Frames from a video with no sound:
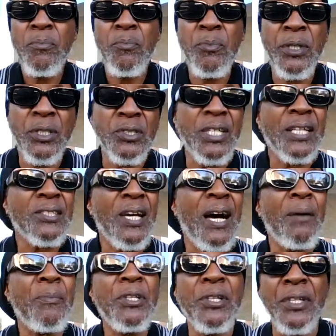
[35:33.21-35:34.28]
because that's how
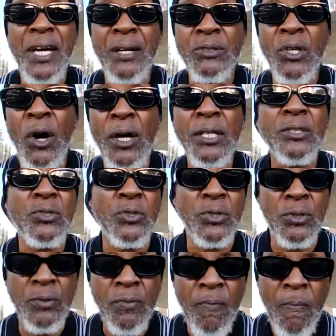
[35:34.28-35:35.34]
I'm here now talking to you.